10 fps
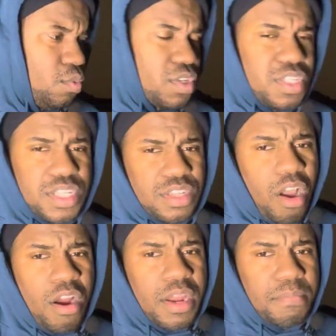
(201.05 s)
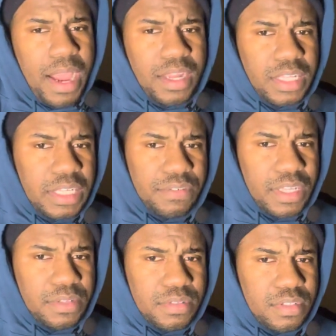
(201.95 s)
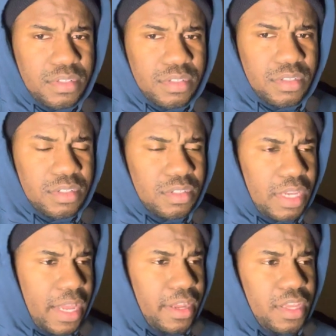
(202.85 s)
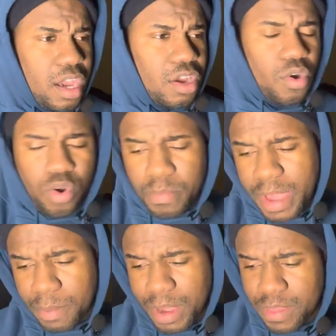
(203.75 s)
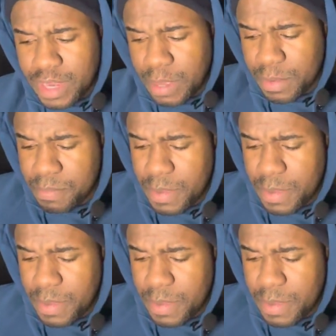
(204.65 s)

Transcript: was discarded by Cleveland and a young quarterback by the name of